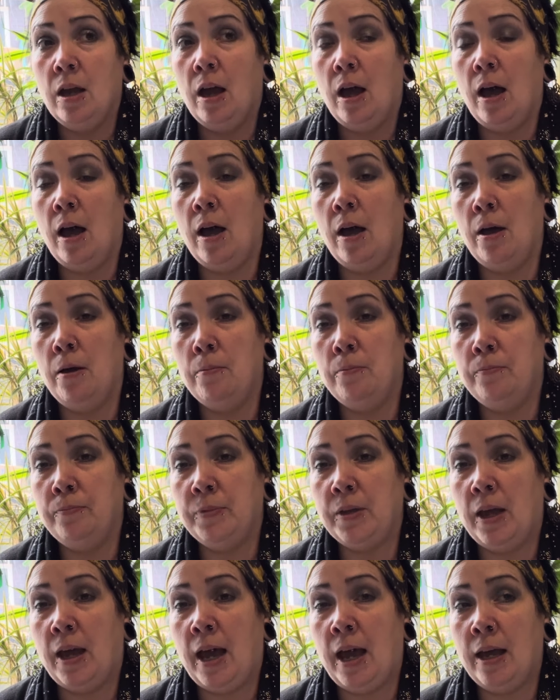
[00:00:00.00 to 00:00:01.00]
And
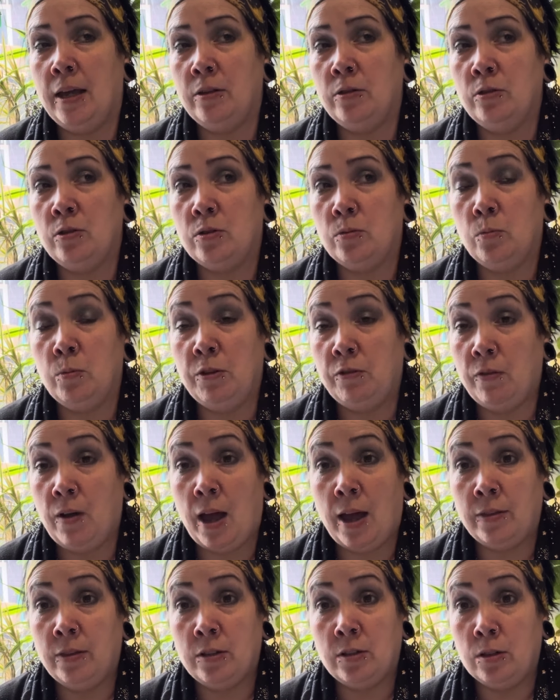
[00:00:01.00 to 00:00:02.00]
we
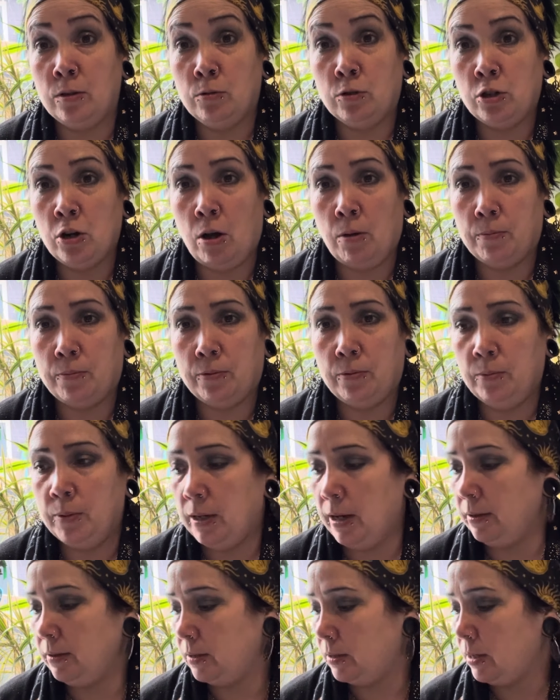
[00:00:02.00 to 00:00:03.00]
found this little shop. We
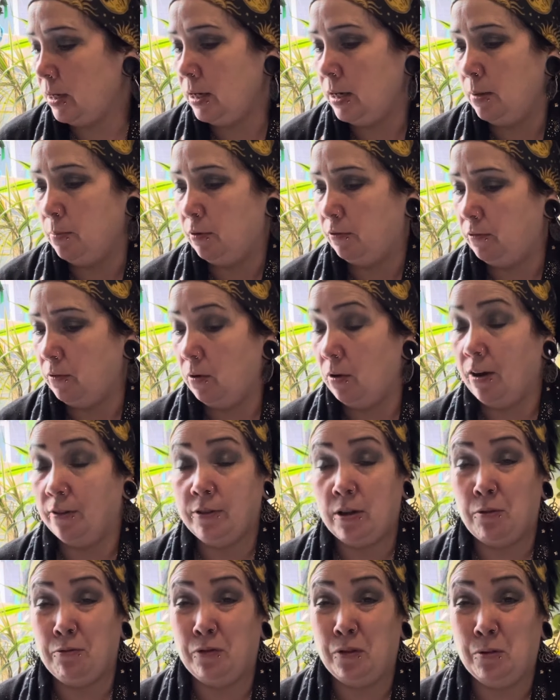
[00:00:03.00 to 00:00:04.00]
hadn't seen it before. I
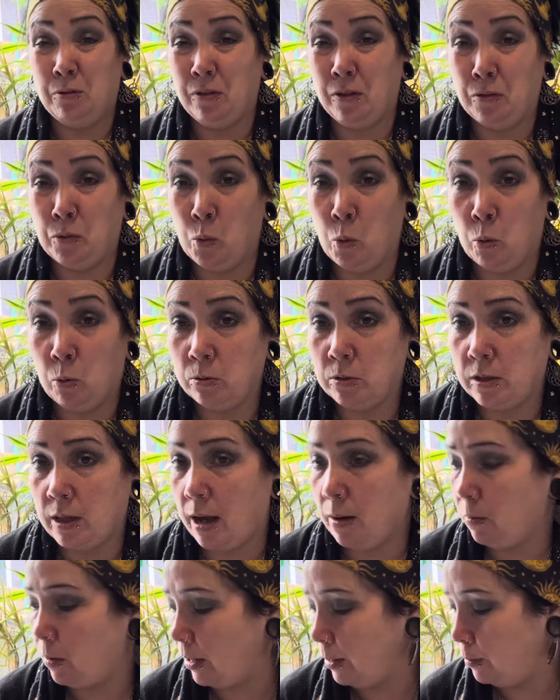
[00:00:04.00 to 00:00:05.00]
don't think we've ever walked
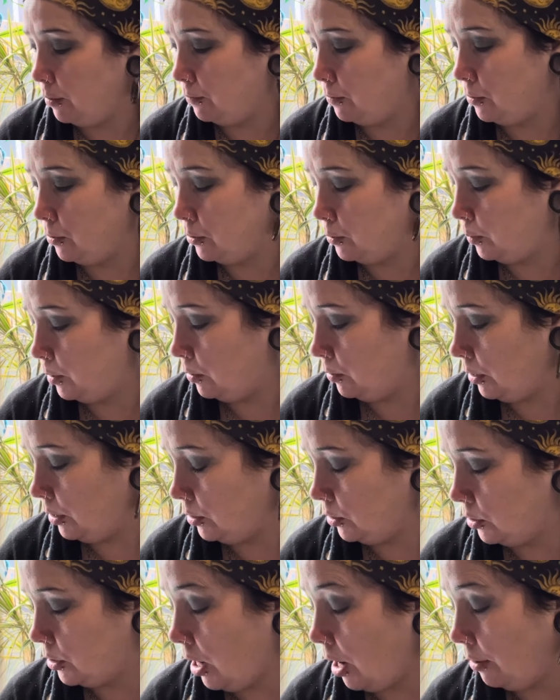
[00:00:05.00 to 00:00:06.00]
that way before, to be
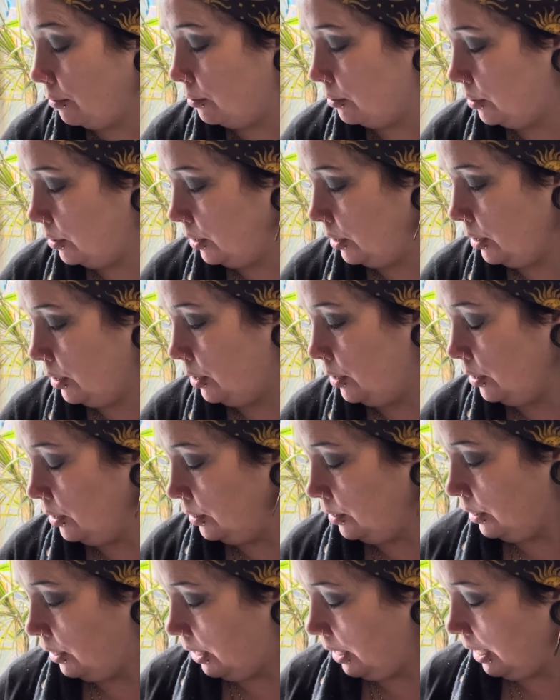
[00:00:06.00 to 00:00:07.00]
honest. So
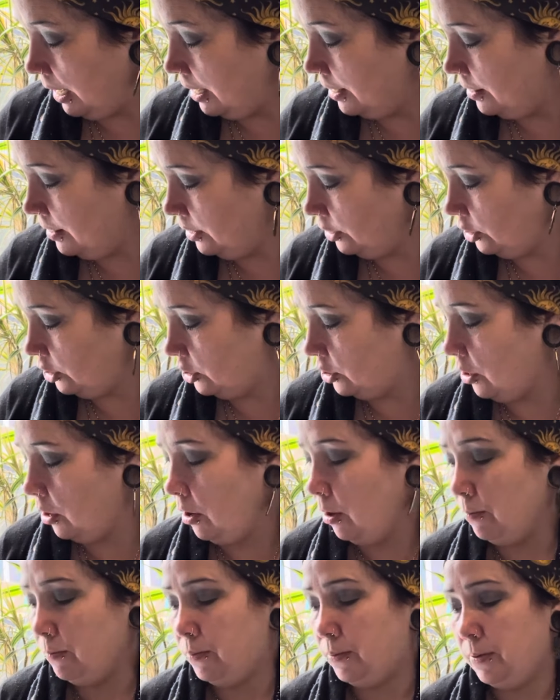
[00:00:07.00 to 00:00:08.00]
in this
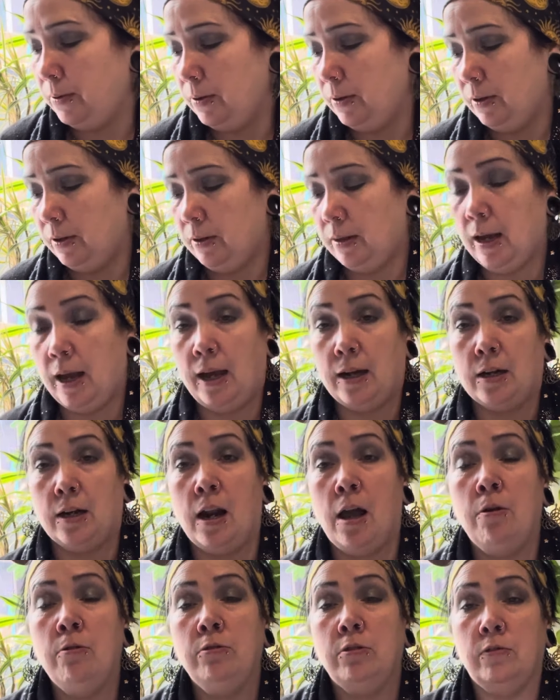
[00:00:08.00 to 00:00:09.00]
shop, they have loads